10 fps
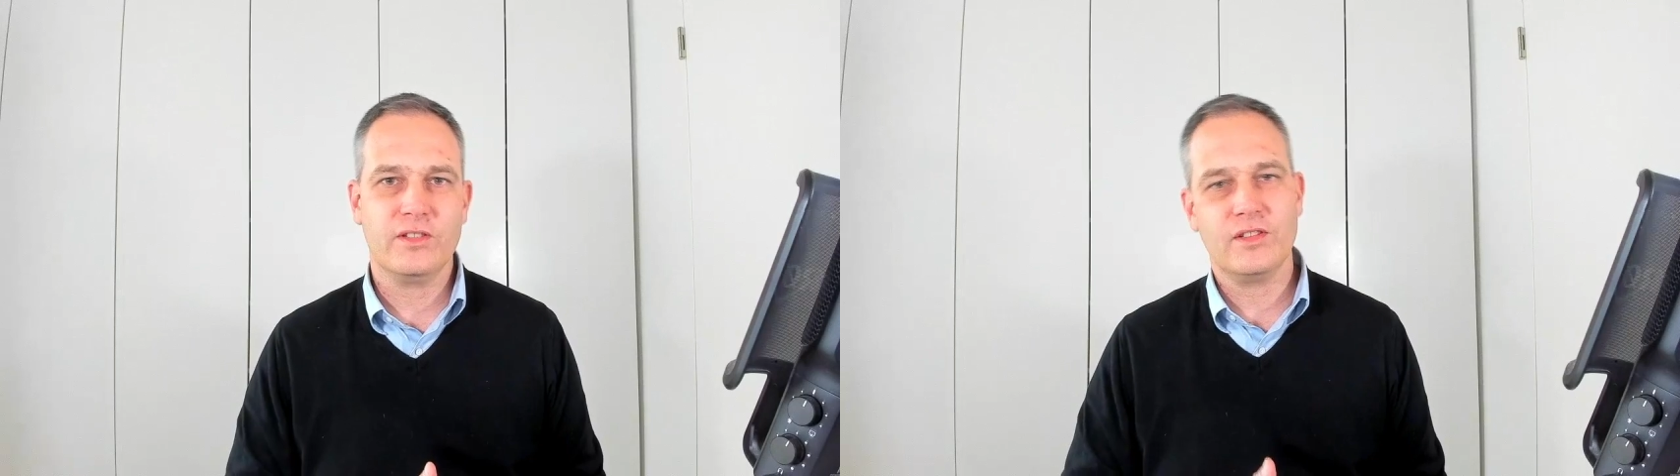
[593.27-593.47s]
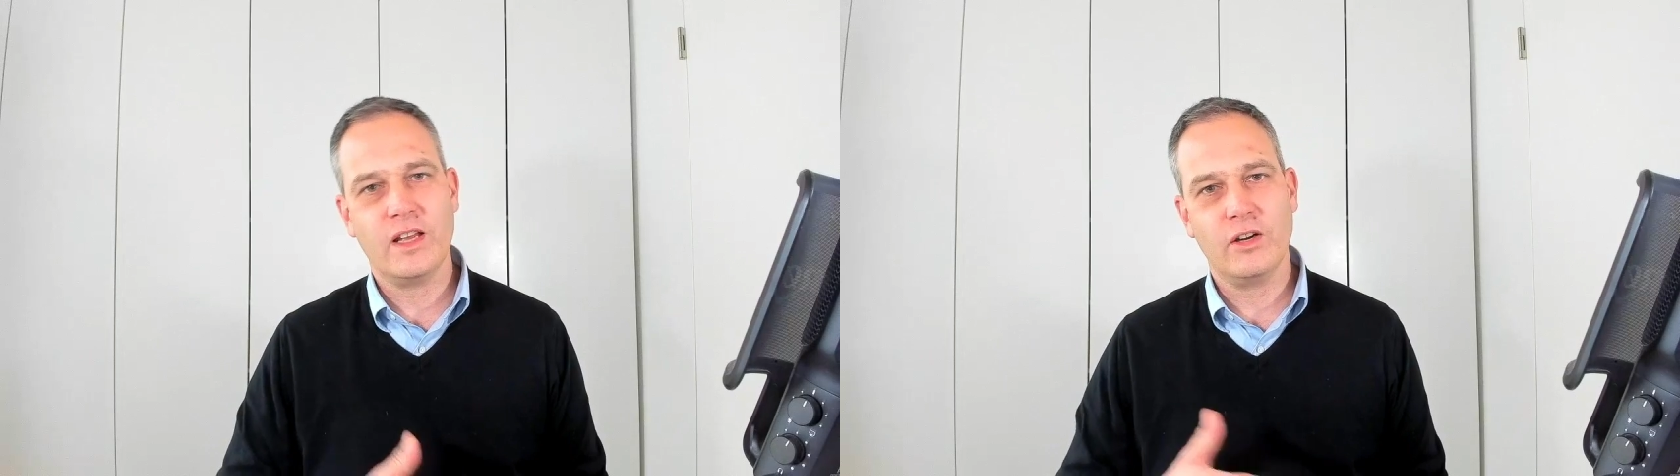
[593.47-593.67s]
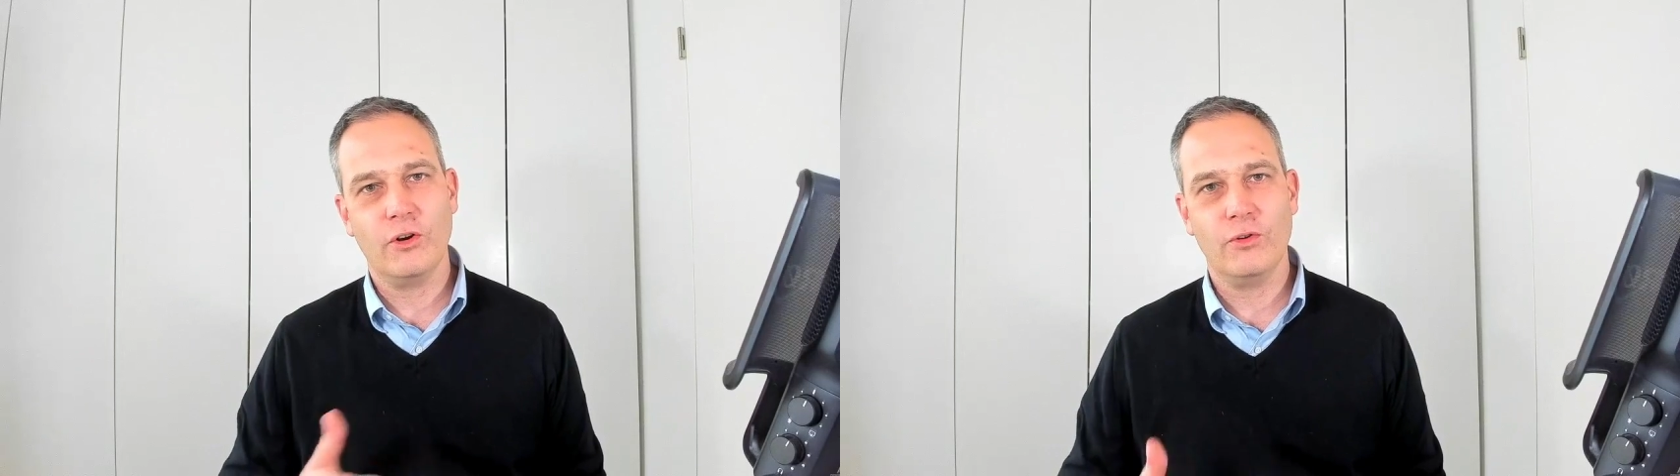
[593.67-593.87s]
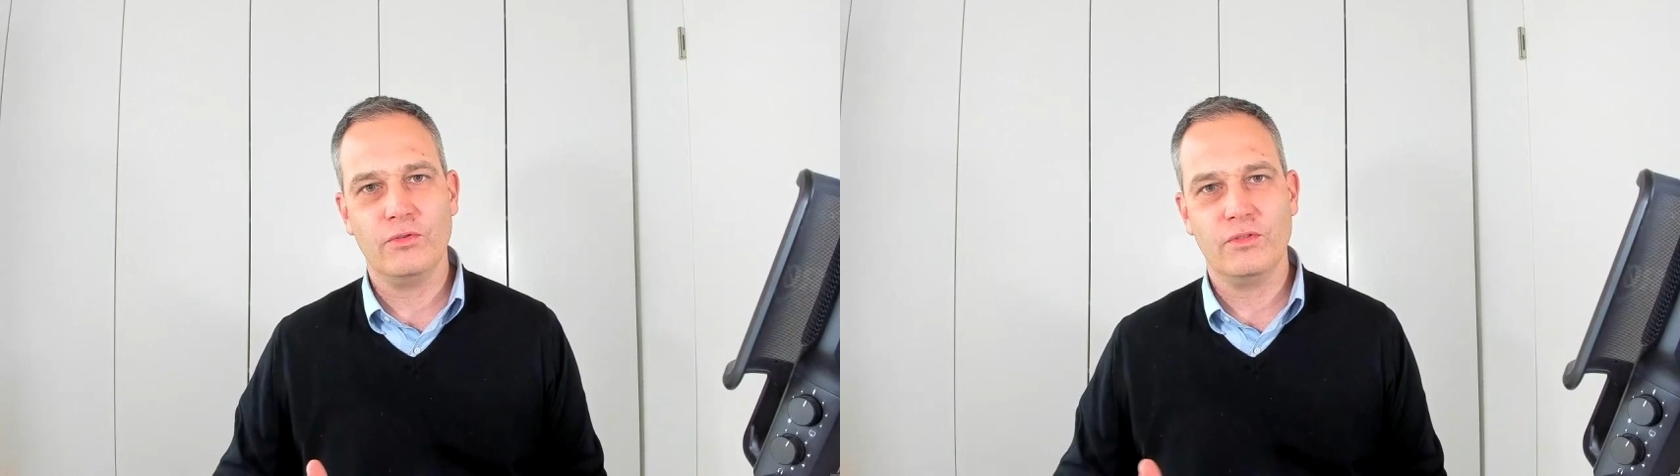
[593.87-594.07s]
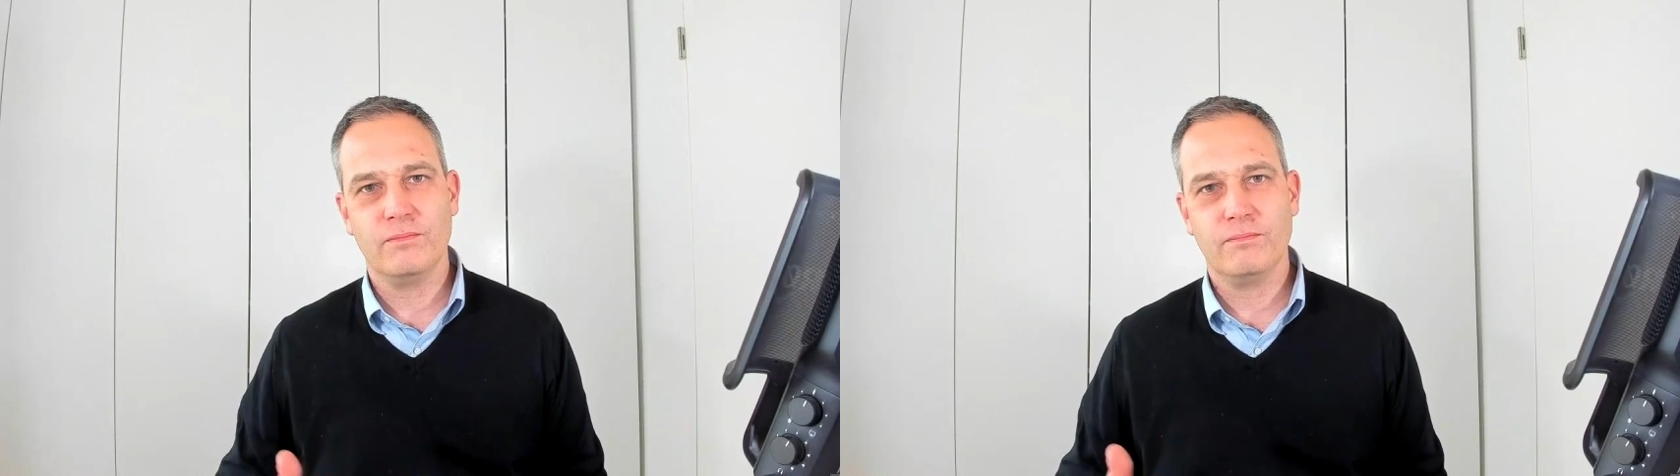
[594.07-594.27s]
is then
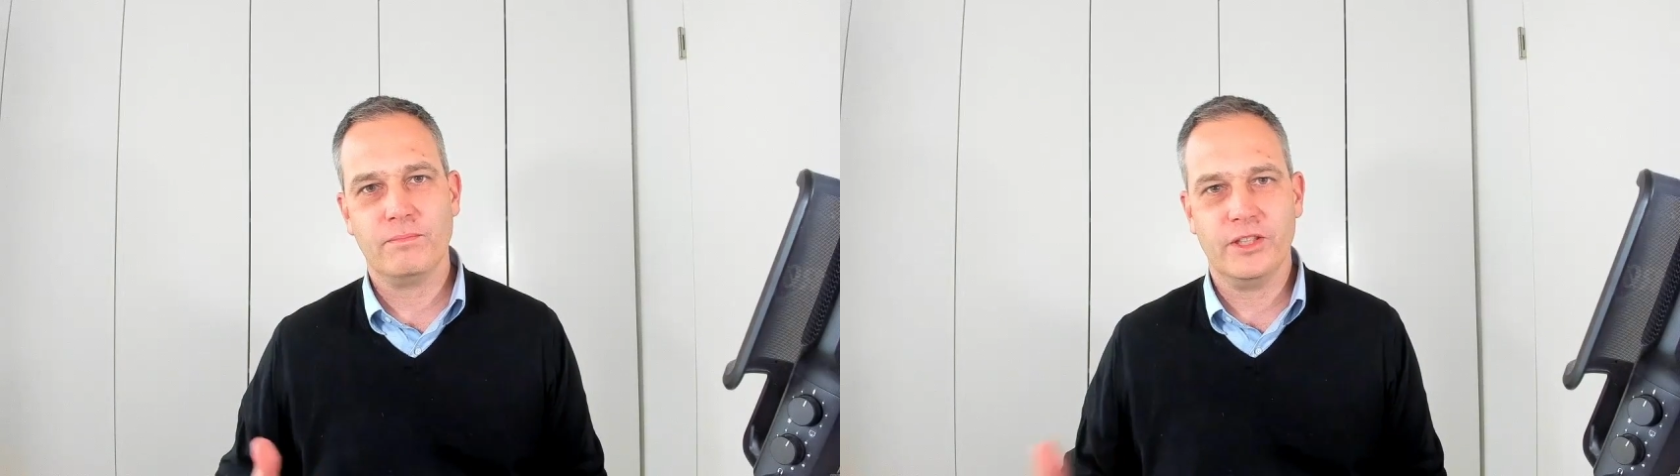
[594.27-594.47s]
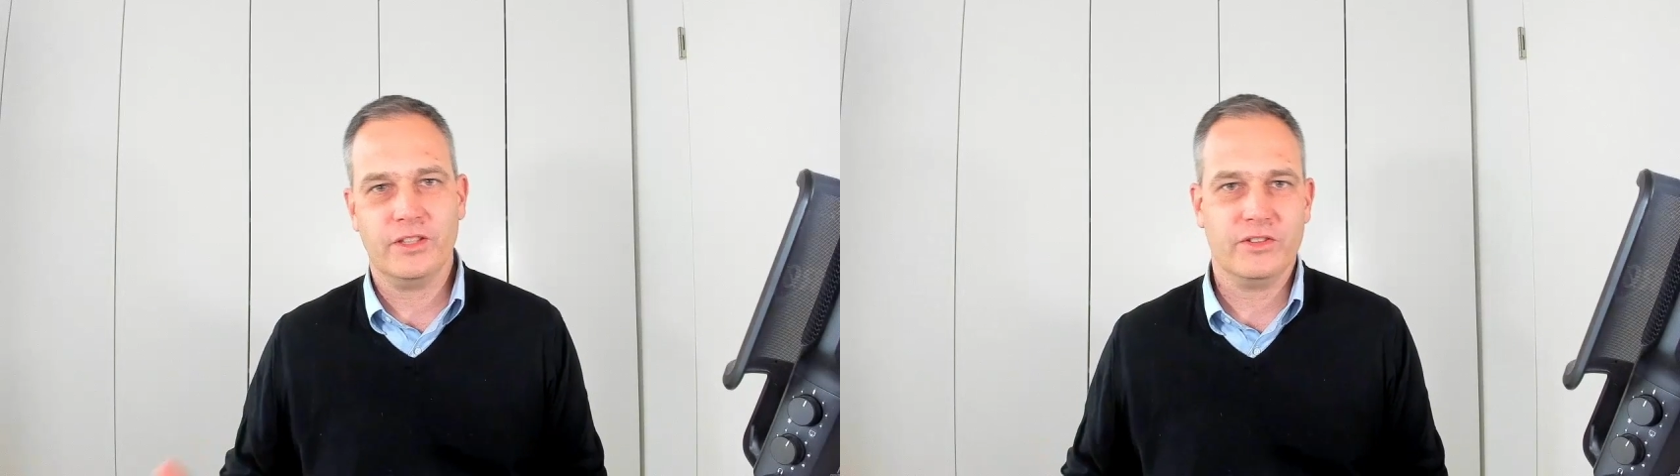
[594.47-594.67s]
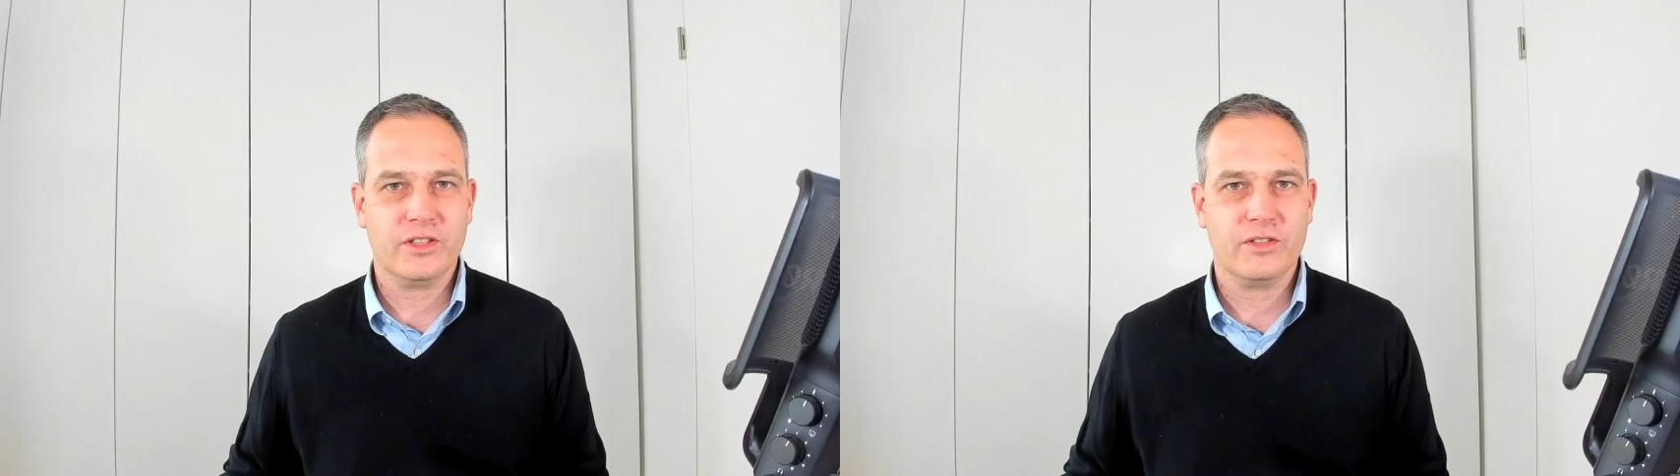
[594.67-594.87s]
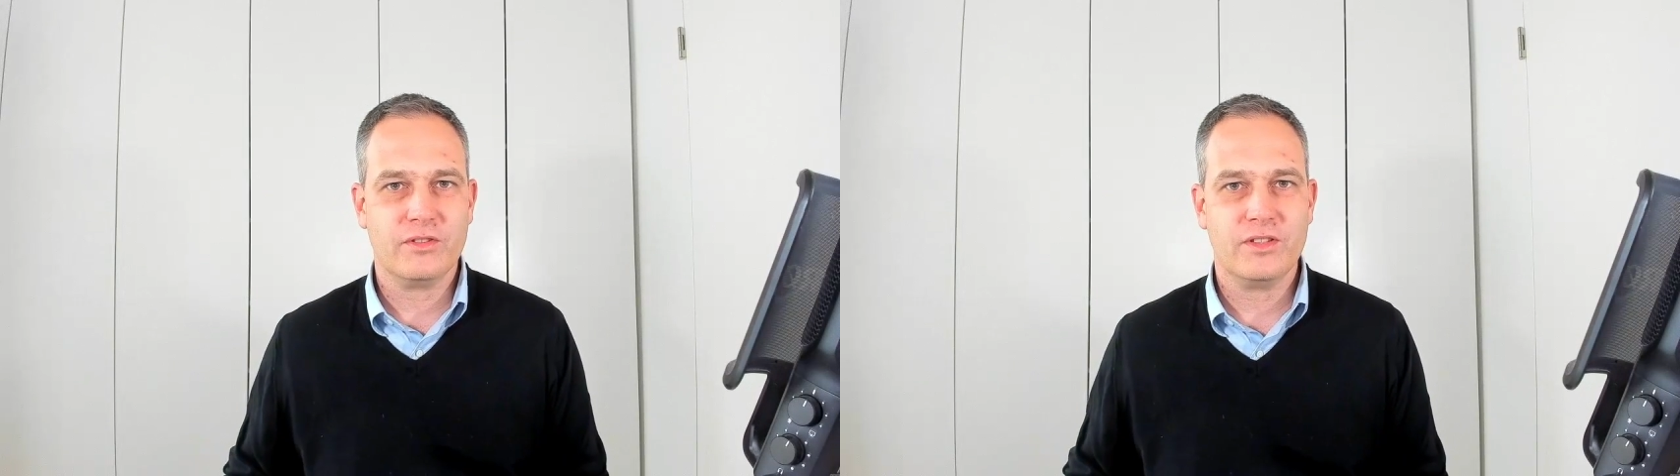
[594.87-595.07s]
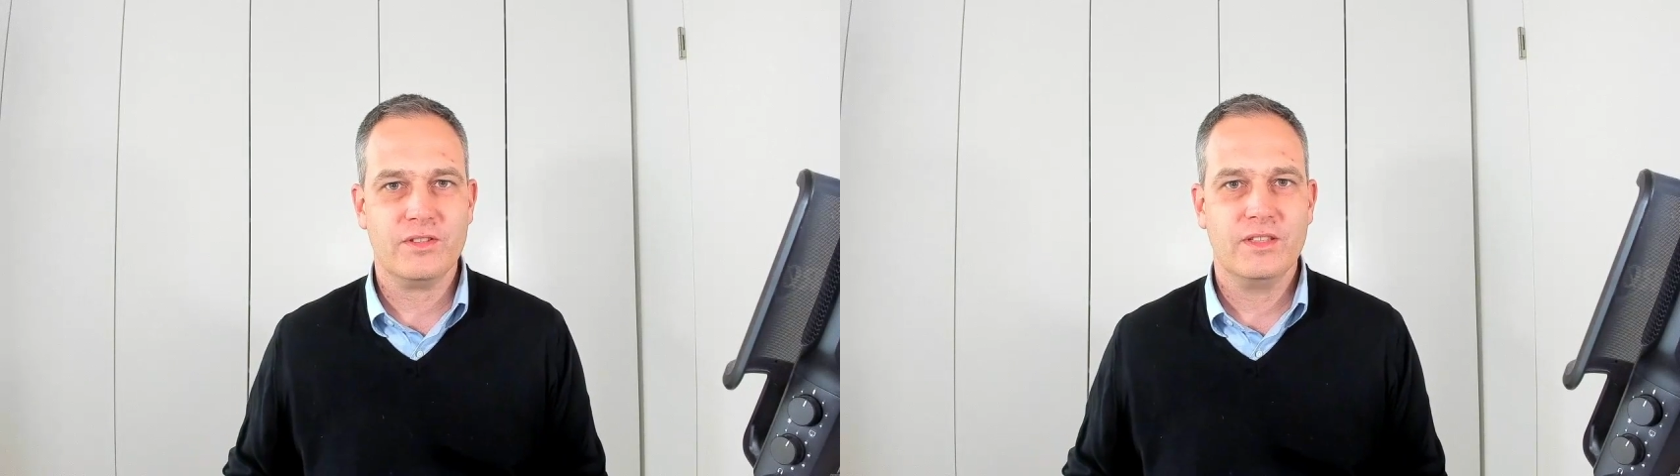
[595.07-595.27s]
owned by other
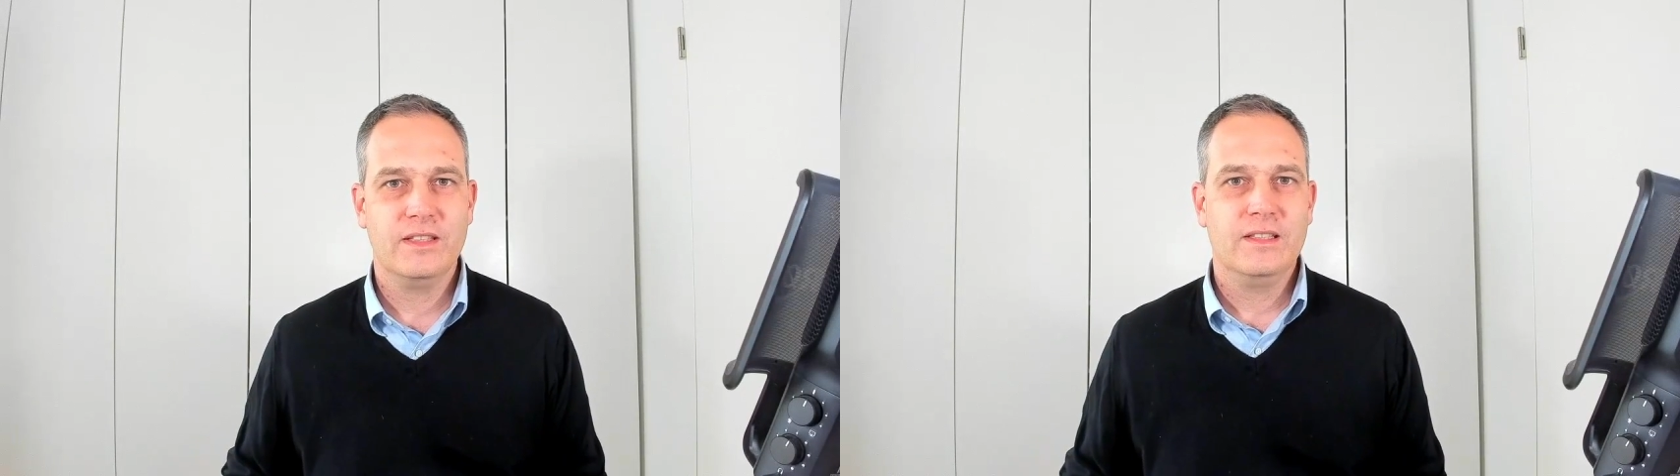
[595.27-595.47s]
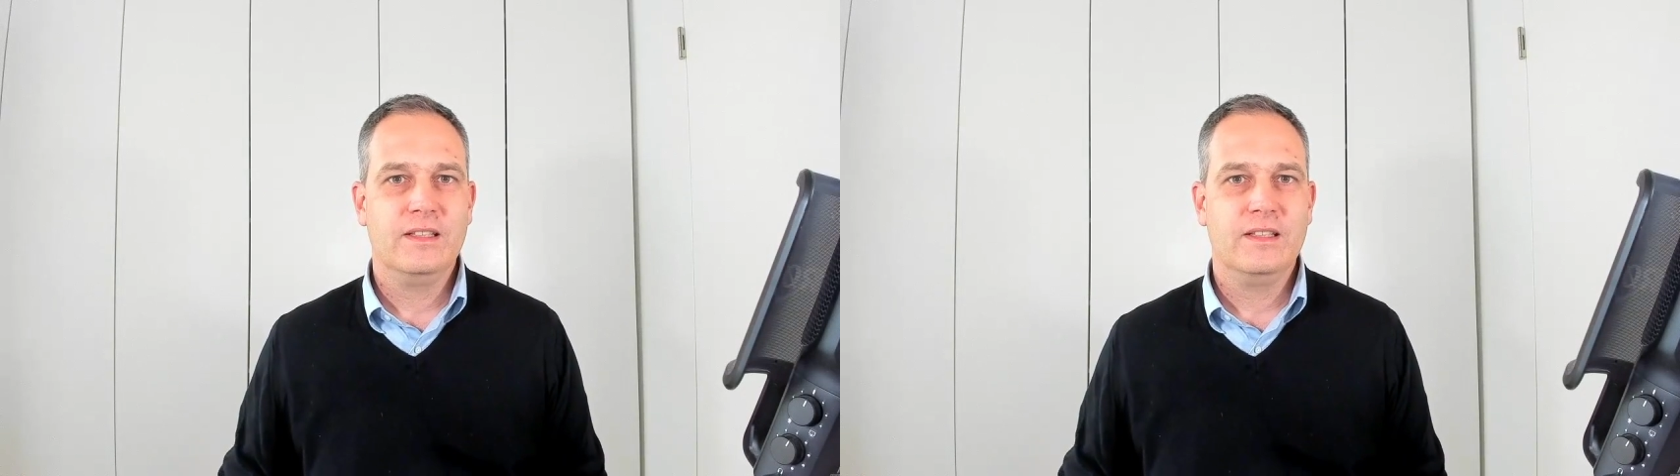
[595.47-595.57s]
countries.